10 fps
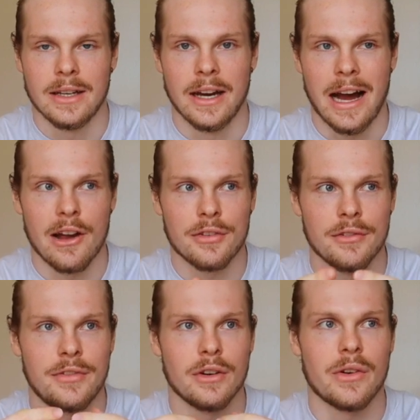I
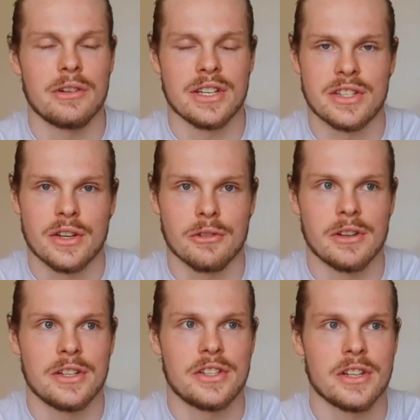often feel very
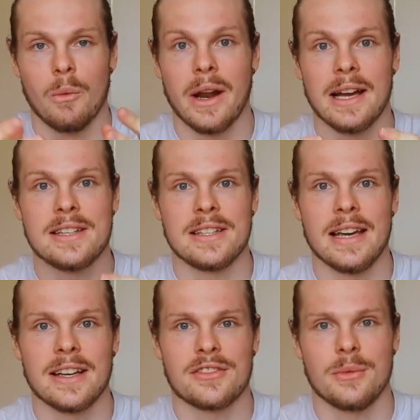discouraged when I see
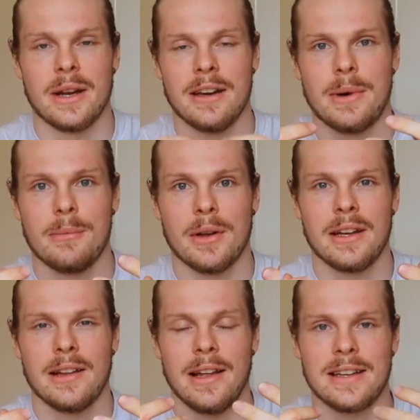extra weight in my
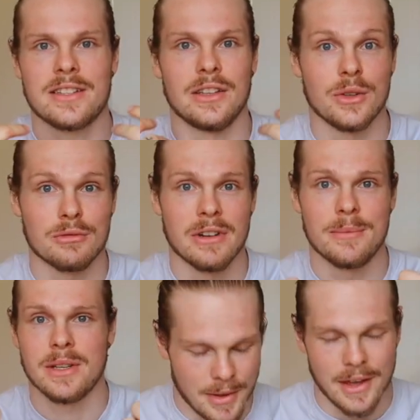body. I like to look
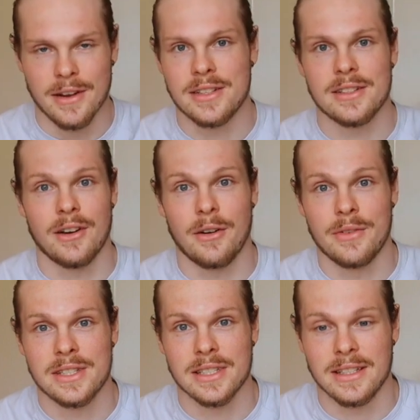ripped, but there's
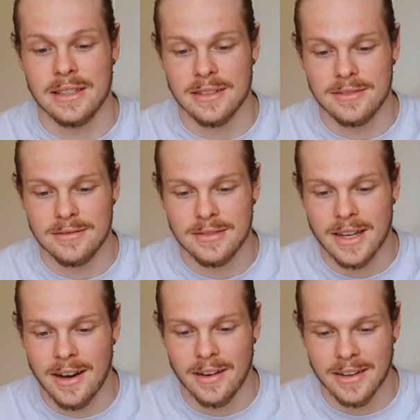obviously
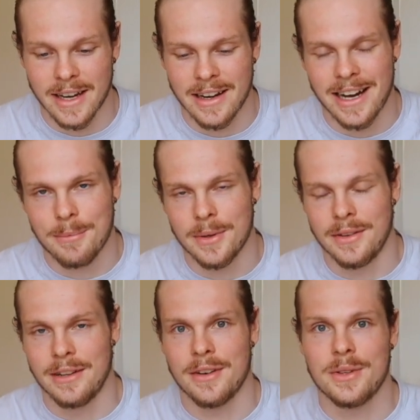can't kind of
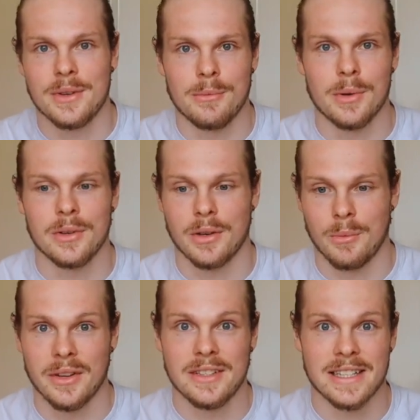happen if I'm doing a bulk and
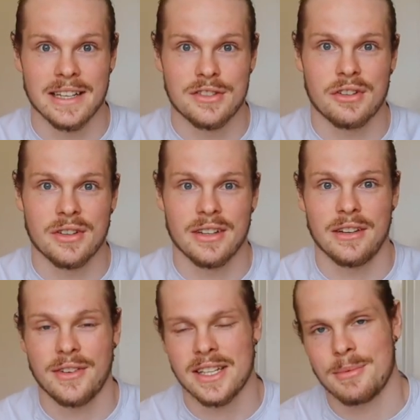wanting to get stronger in
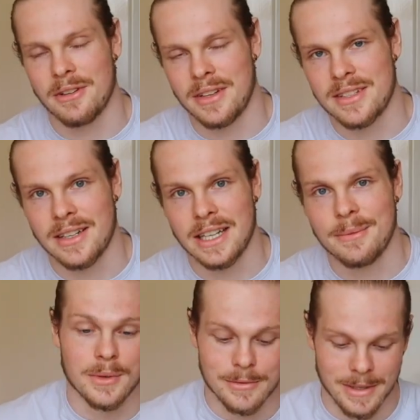a fast period of
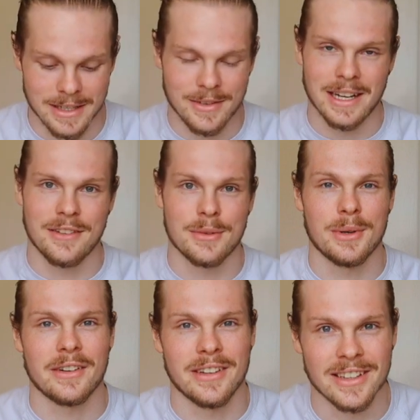time, which means I'm gonna have to
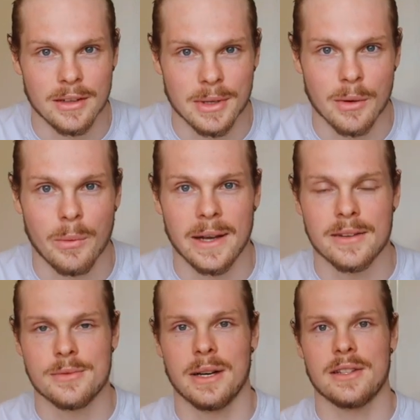put on a little bit of weight
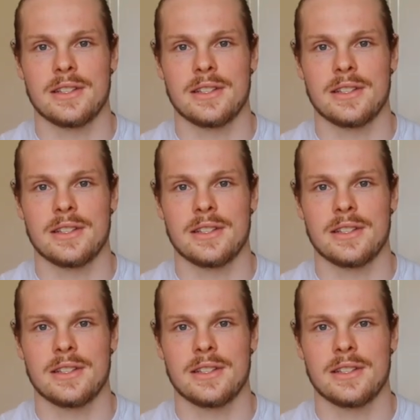as well.